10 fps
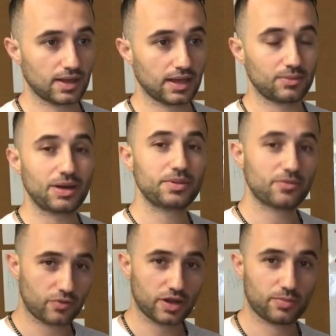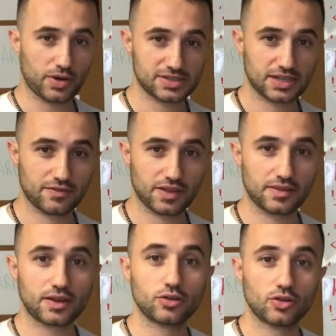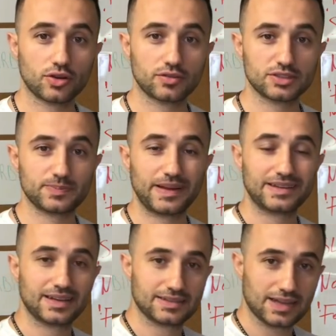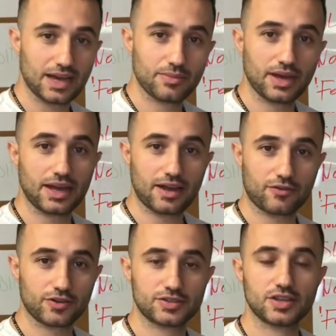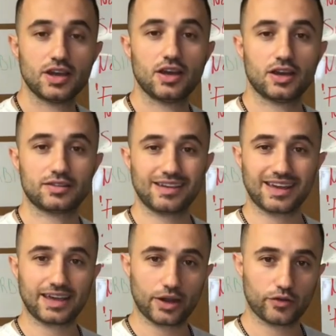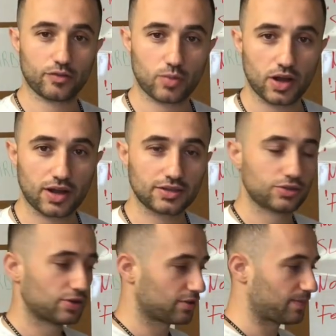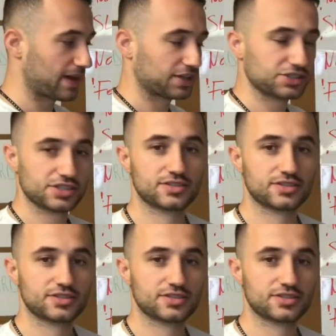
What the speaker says: it might be a very positive thing that you don't spend any time and efforts taking care of the product, doing the packaging,